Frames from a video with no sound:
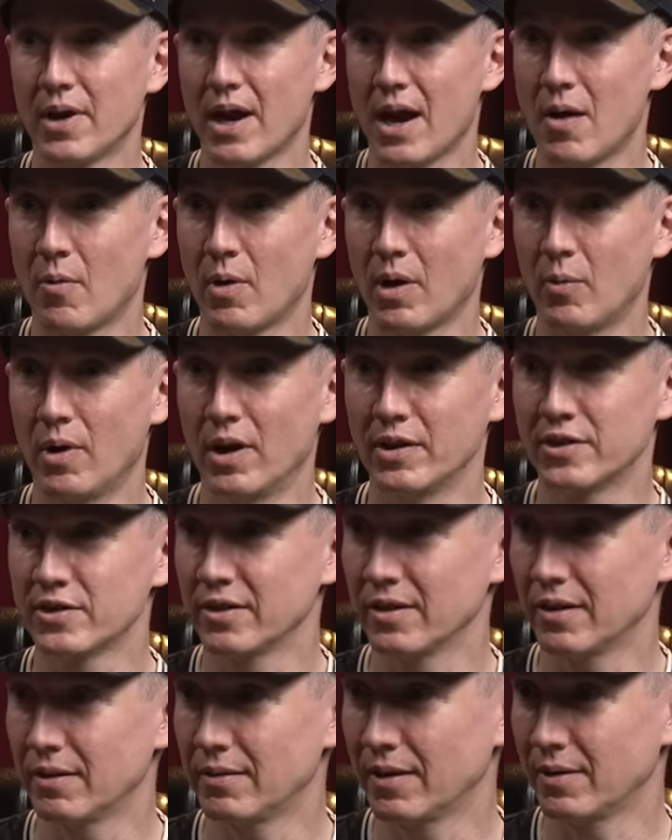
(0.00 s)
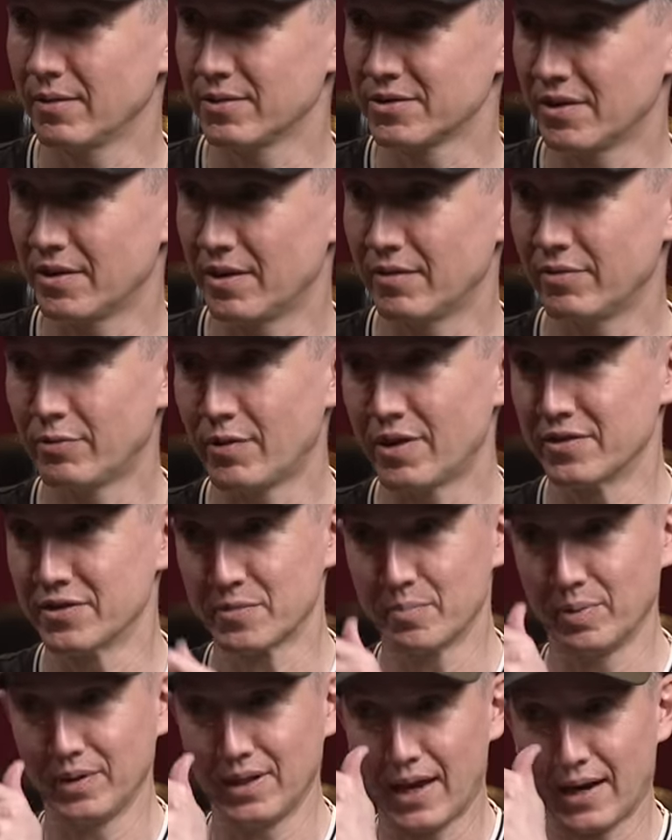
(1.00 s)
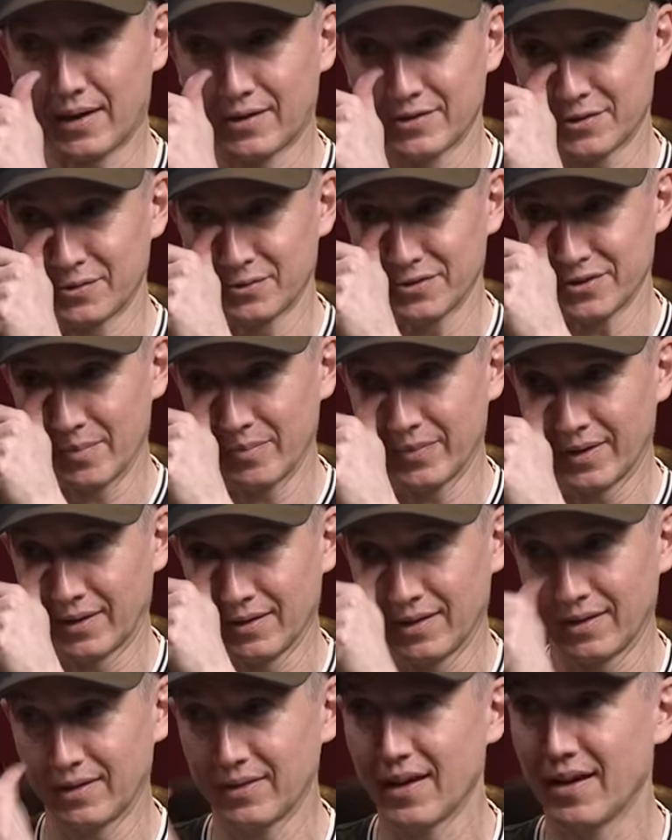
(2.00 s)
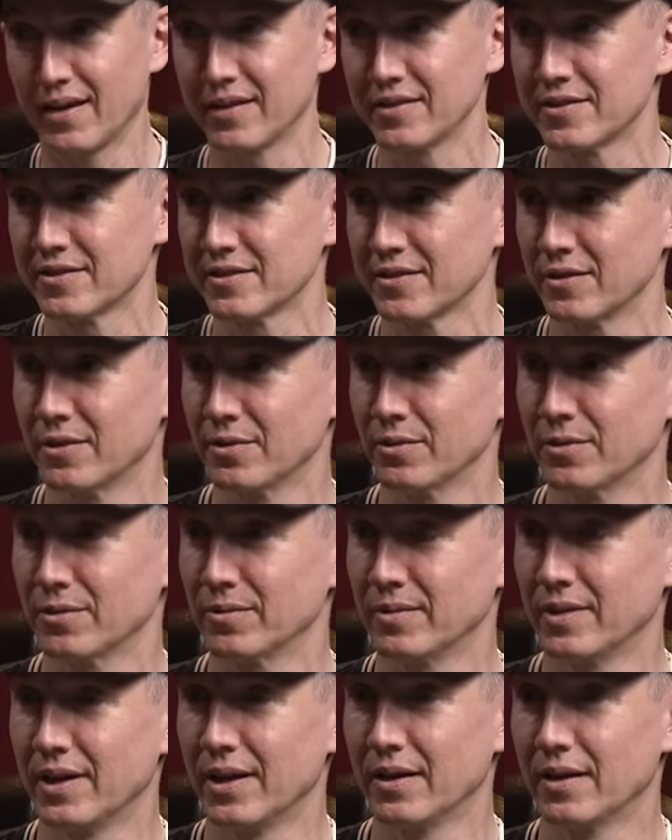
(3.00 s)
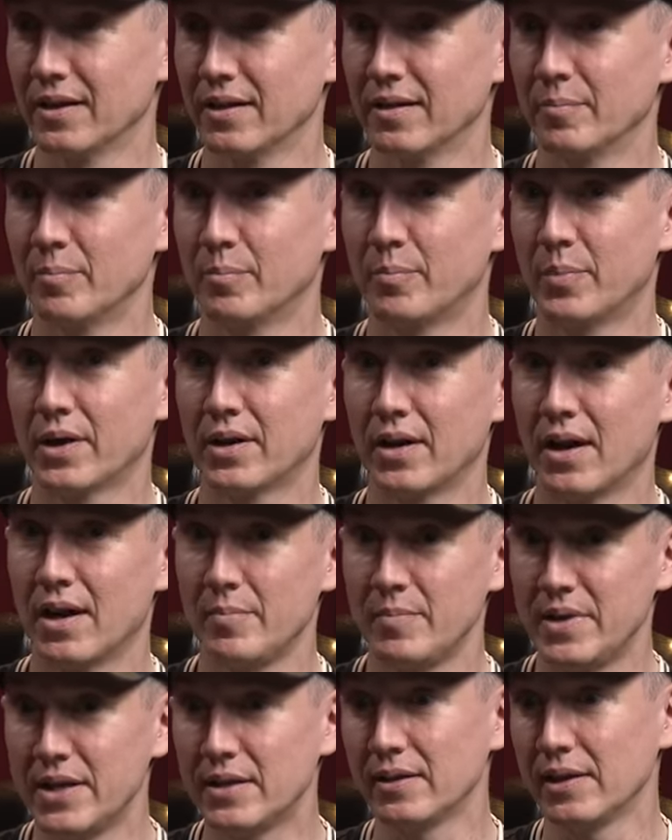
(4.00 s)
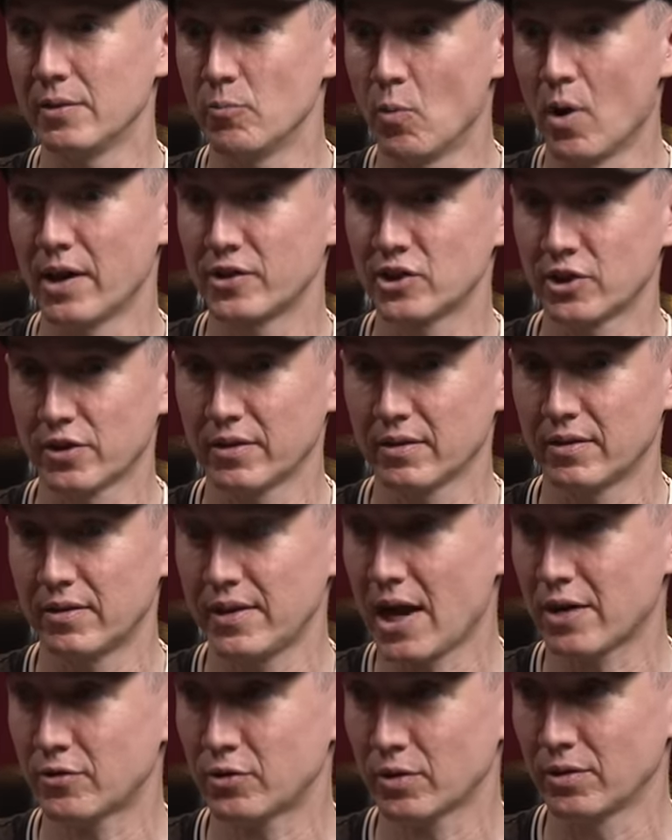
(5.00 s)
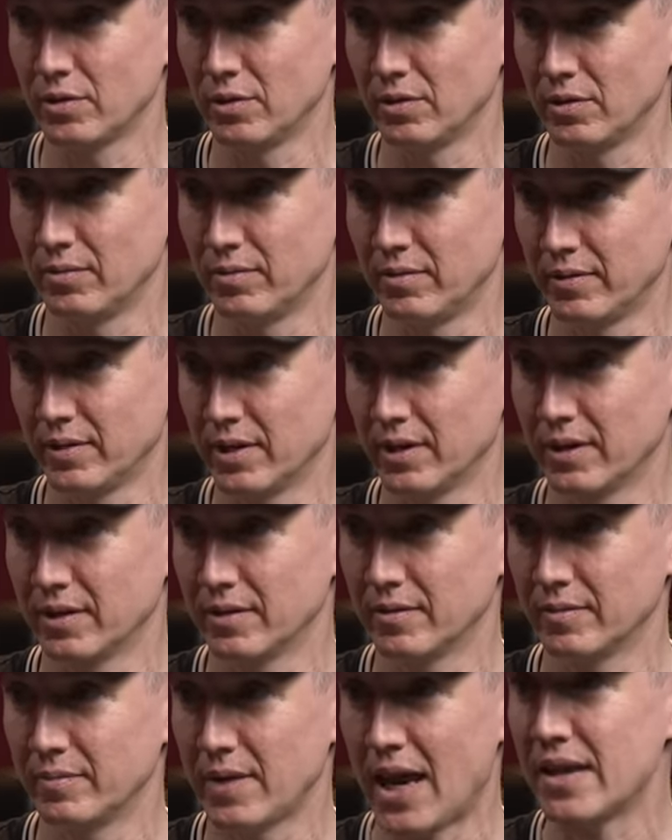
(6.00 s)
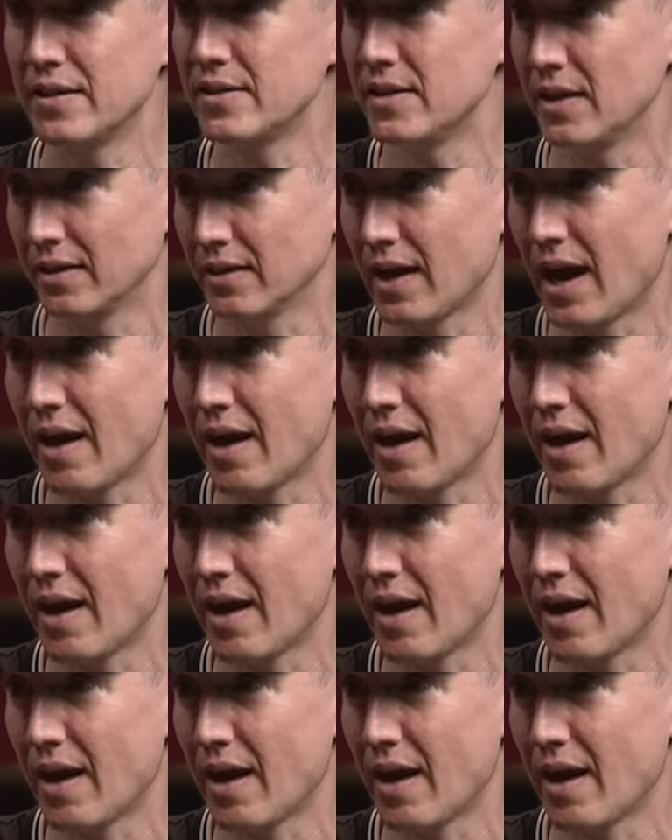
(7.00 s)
how I watched it. I think it was on a friend's Plex or something like that, so... Okay. Uh, but I immediately watched the theatrical uh, ending